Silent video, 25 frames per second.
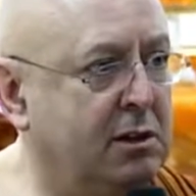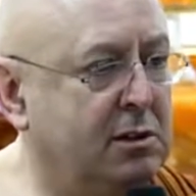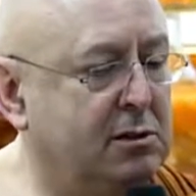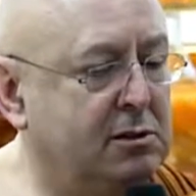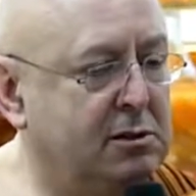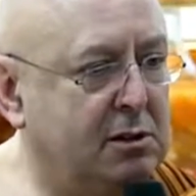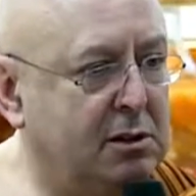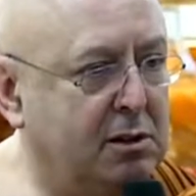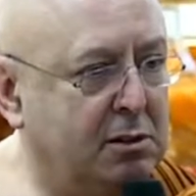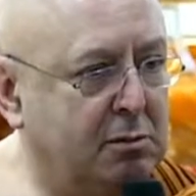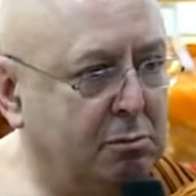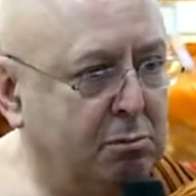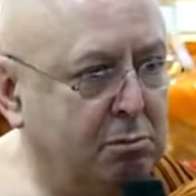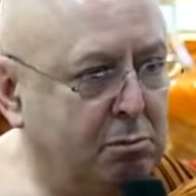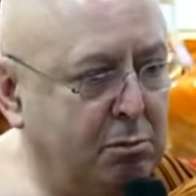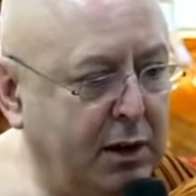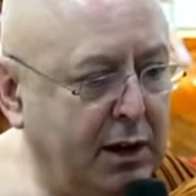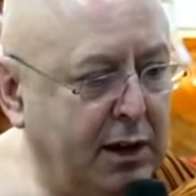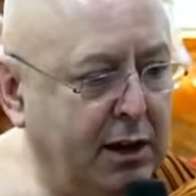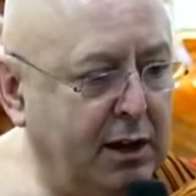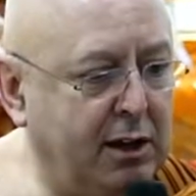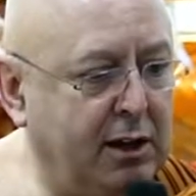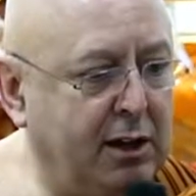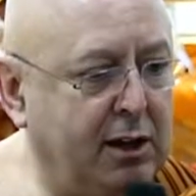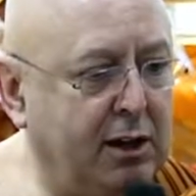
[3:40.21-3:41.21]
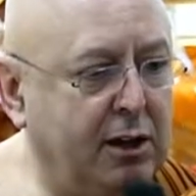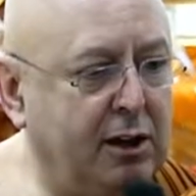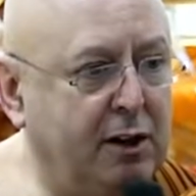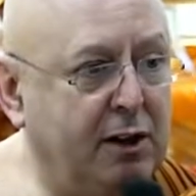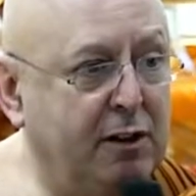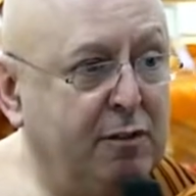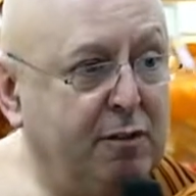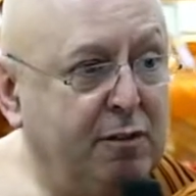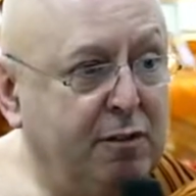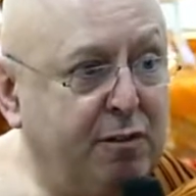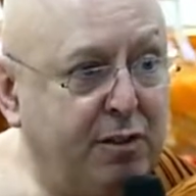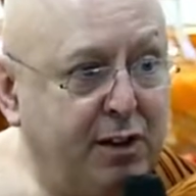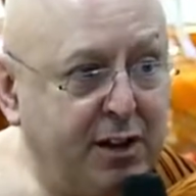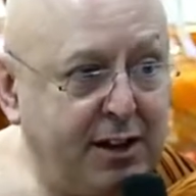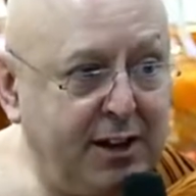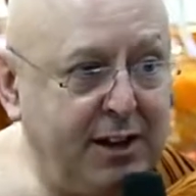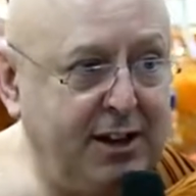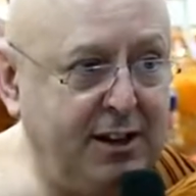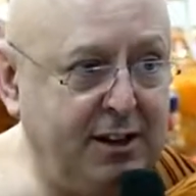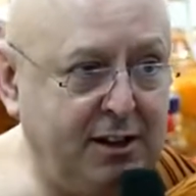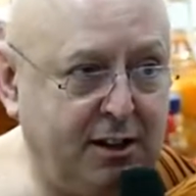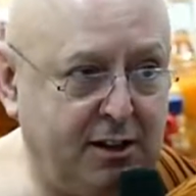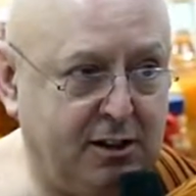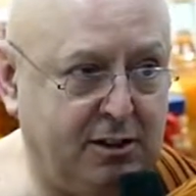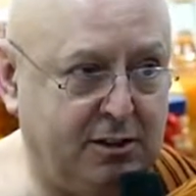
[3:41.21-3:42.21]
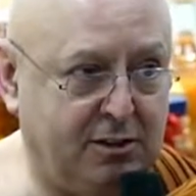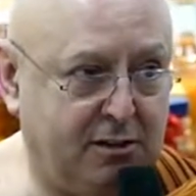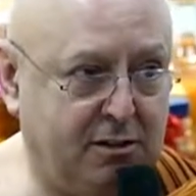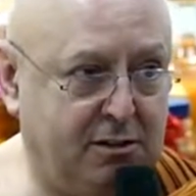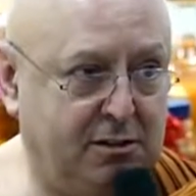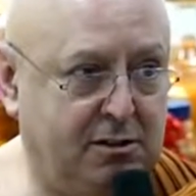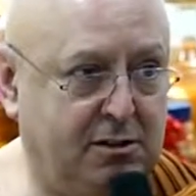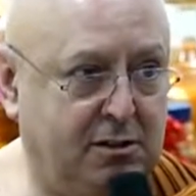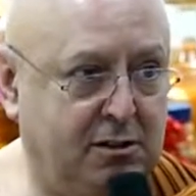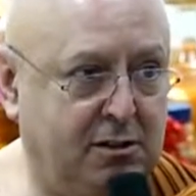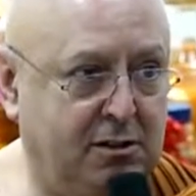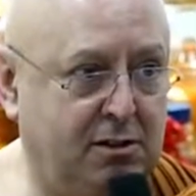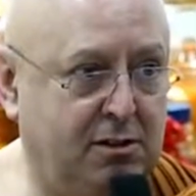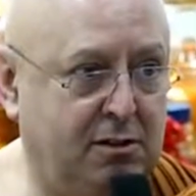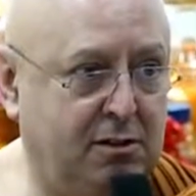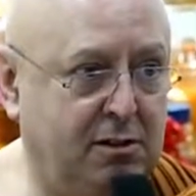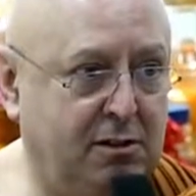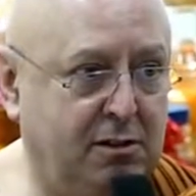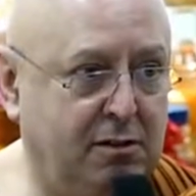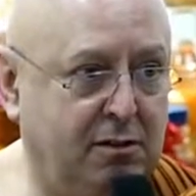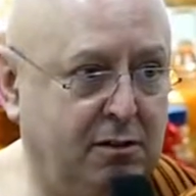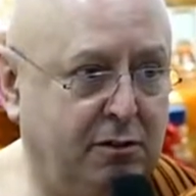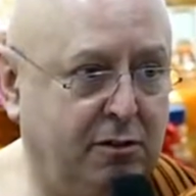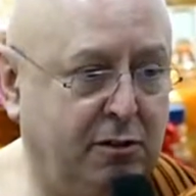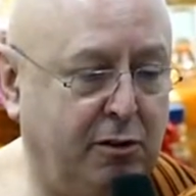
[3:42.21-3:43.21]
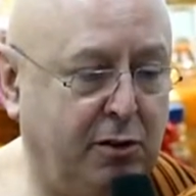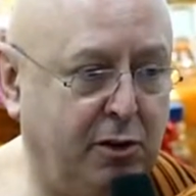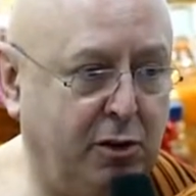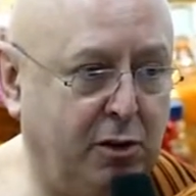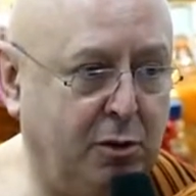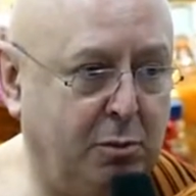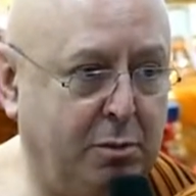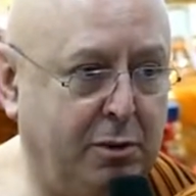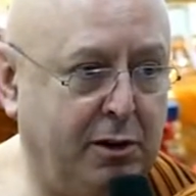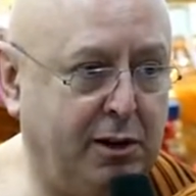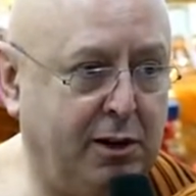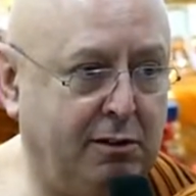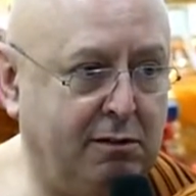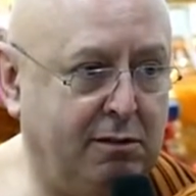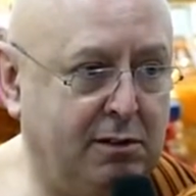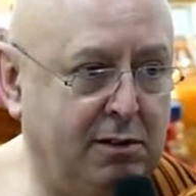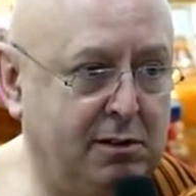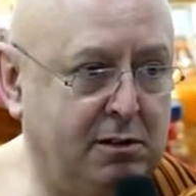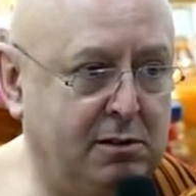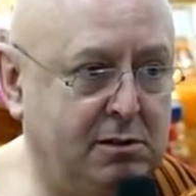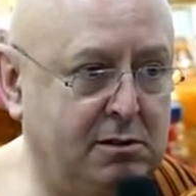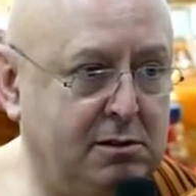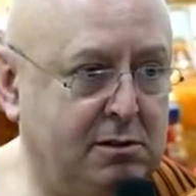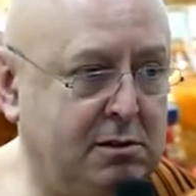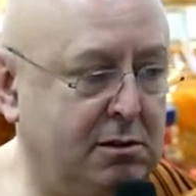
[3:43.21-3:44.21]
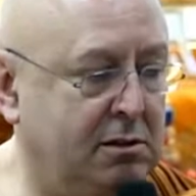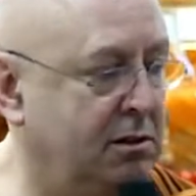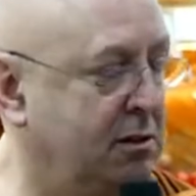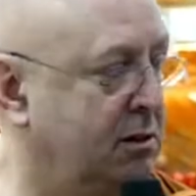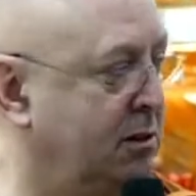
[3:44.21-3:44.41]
to make it convenient for your parents.